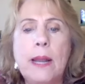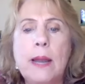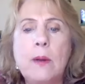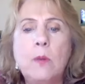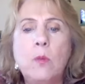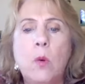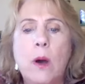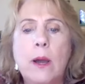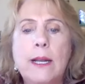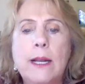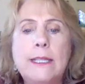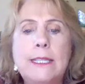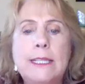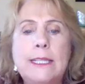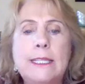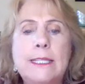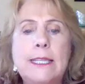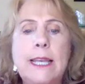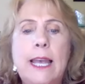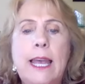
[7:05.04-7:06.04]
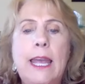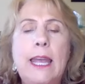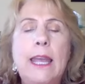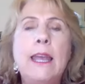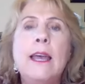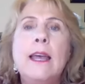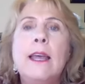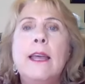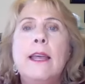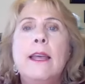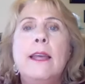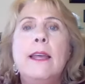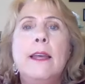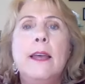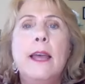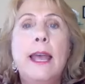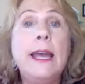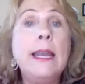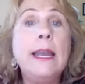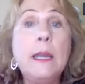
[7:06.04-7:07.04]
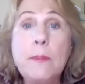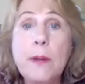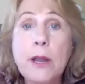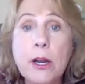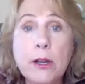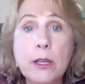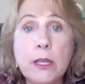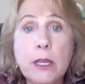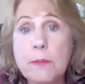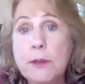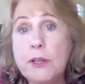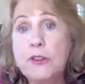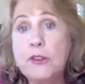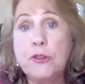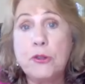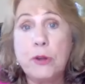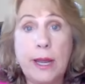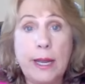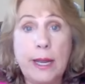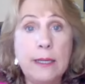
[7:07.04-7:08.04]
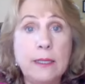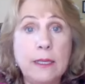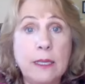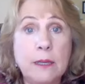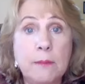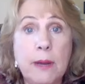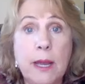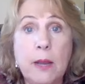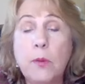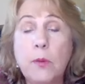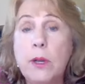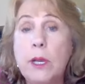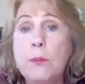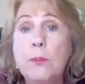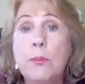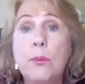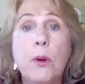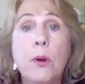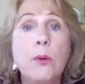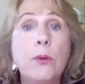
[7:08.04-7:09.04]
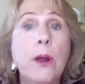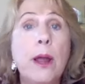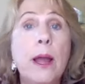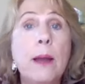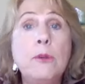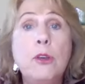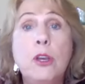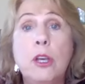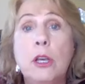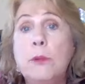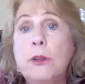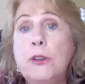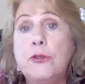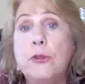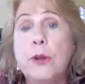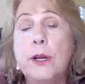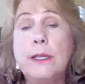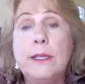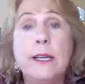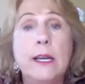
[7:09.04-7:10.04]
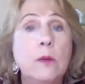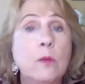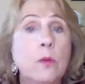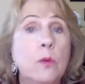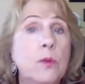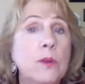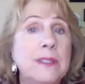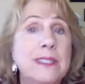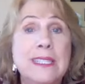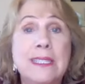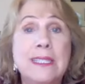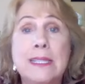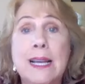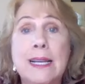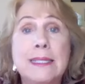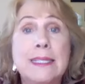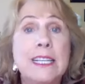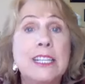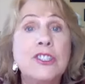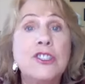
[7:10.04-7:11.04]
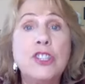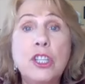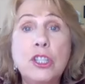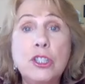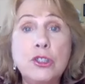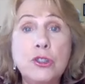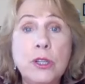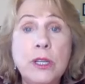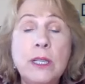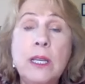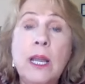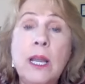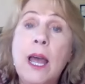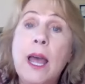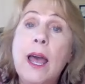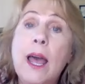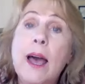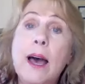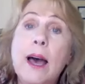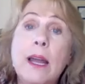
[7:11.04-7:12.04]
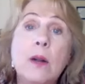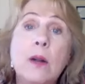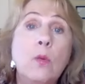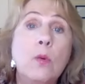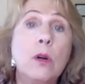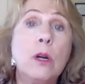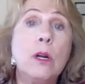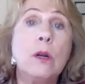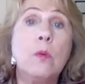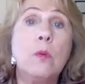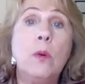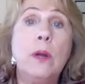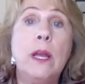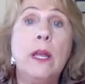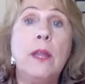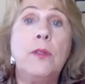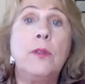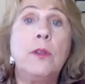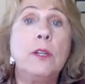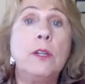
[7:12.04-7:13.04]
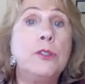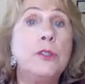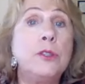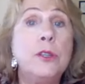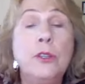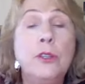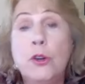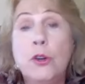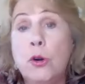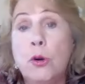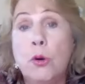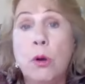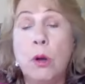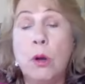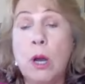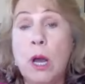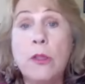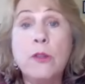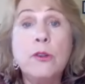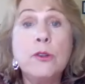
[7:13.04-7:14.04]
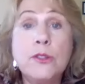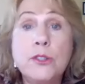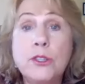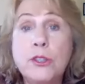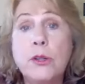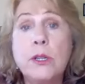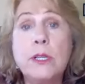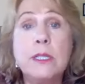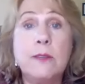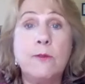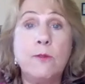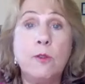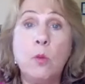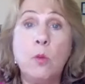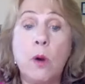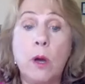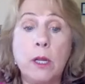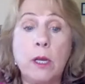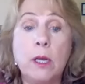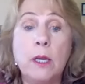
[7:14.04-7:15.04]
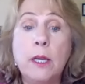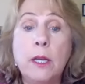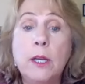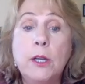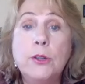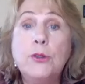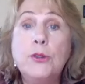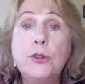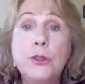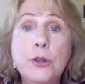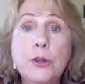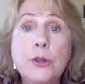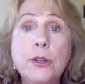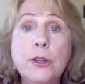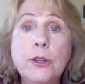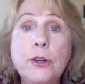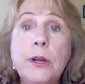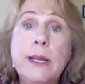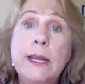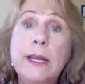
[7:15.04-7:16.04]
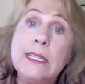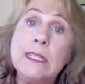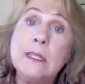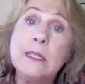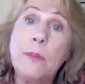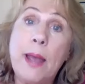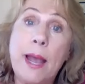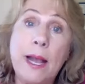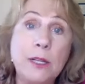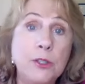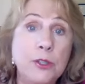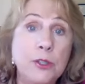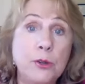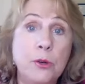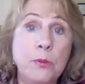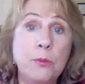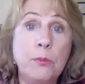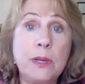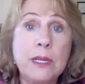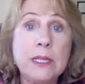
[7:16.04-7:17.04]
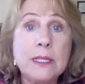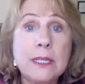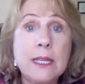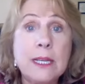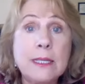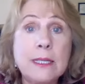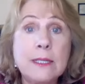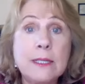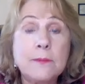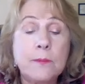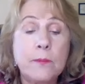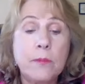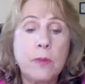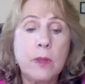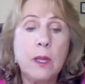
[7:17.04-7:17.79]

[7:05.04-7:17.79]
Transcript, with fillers: and I wanted to say any parent can be trained in my reading program. You can be trained how to work with dyslexic children, how to work with your other students if you want to tutor and expand your own business.